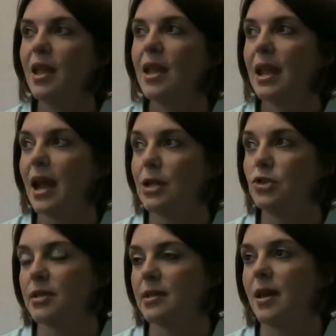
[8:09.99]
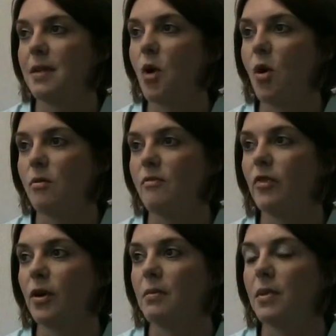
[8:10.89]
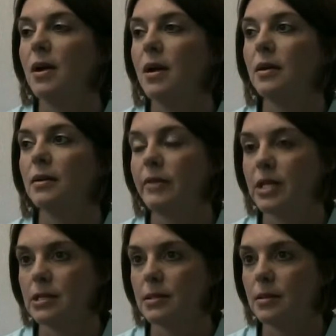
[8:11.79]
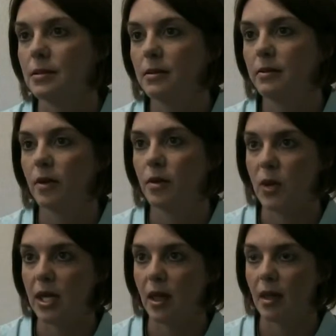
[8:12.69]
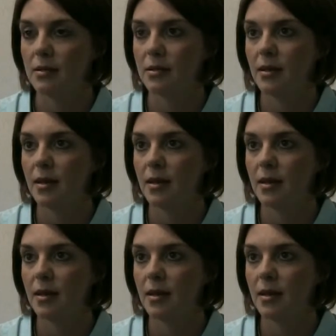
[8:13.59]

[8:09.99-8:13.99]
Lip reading: And I had just came home from Livingston for the weekend.